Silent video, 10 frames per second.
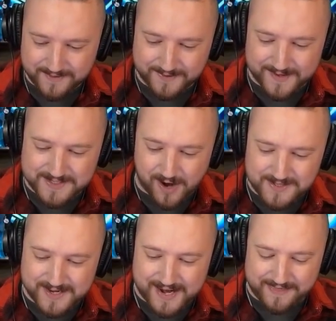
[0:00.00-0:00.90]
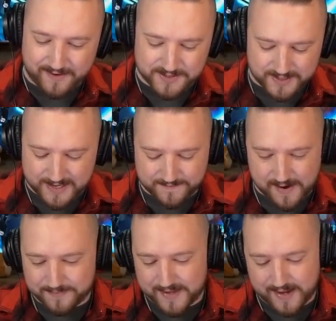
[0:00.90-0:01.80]
Look at this. Guards get in there. He's going to give
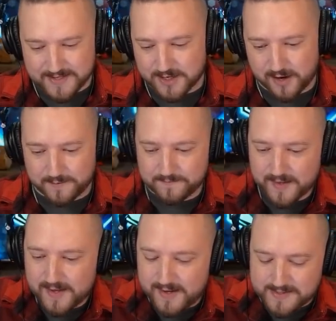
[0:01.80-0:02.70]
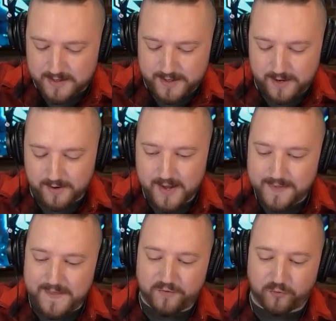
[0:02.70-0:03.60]
up. Yeah, he's gone. He's out of here.
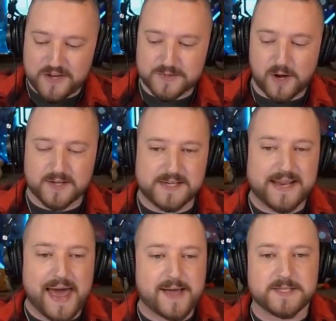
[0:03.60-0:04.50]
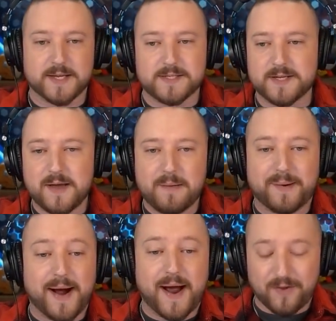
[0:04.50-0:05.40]
That freeze was honestly an accident.
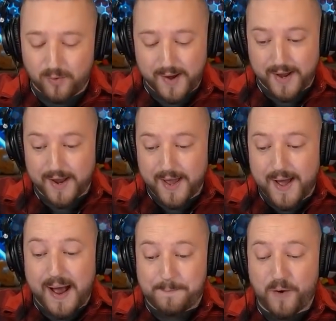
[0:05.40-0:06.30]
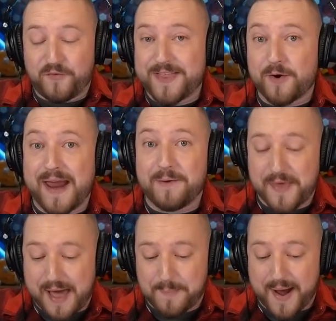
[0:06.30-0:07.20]
But either way, I'm perfectly okay with
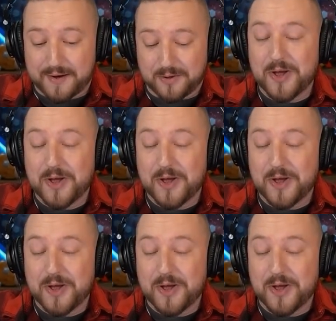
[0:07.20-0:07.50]
that battle.